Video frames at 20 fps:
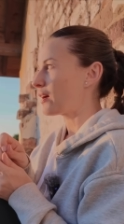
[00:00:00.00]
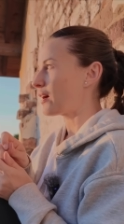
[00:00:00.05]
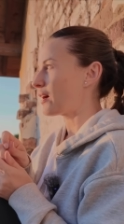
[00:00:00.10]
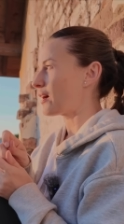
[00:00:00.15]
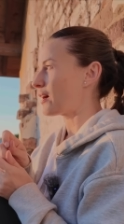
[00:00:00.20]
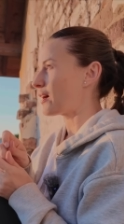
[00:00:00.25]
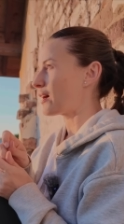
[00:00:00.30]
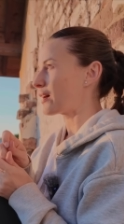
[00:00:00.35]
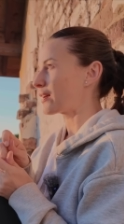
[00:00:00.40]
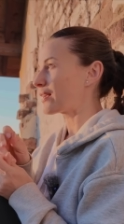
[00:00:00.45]

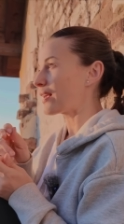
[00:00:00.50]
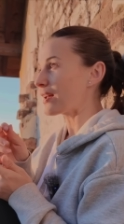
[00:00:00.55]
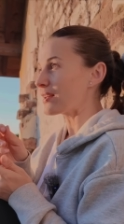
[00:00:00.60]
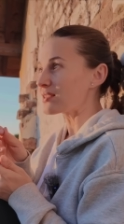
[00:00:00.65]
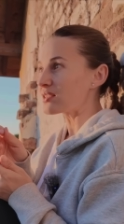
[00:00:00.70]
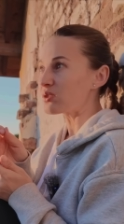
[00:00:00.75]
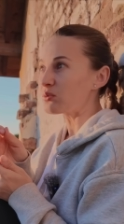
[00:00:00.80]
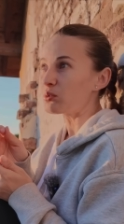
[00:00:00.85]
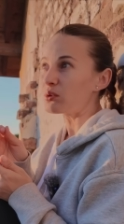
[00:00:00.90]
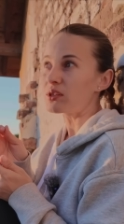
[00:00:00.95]
Uh,
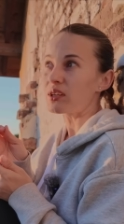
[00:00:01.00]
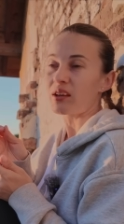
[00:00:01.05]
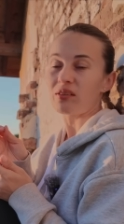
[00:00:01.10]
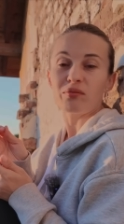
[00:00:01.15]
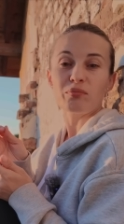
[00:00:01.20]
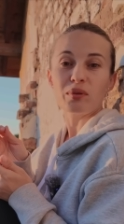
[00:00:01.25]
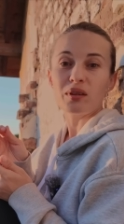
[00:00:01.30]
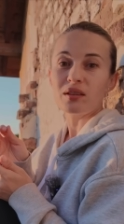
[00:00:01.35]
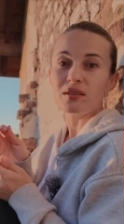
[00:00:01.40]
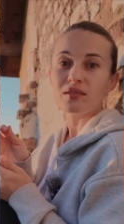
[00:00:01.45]
gas would
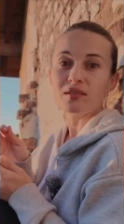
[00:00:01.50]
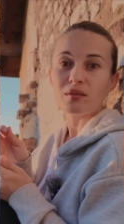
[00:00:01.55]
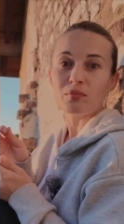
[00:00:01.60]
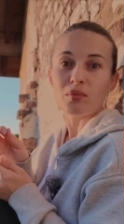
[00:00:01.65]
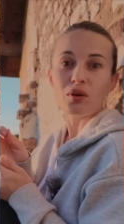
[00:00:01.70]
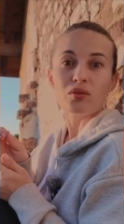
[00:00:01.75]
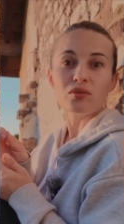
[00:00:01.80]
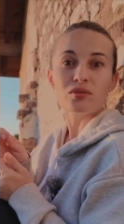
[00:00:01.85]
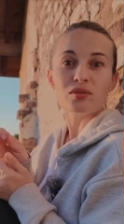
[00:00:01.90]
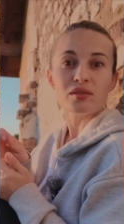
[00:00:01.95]
have been the
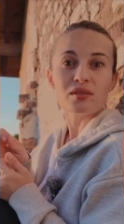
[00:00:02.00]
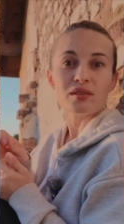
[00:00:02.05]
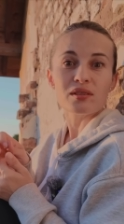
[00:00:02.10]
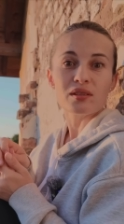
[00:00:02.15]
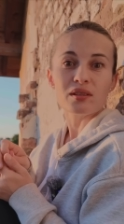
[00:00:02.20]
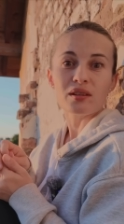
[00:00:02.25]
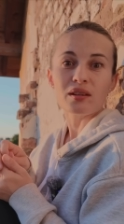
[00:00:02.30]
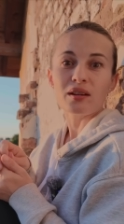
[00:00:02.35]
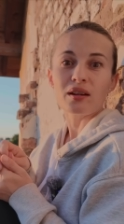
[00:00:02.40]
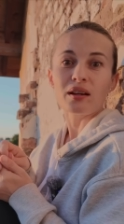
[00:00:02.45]
most
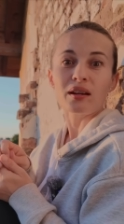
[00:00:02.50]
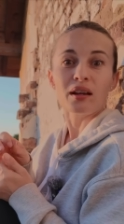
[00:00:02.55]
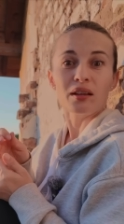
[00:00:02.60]
uh,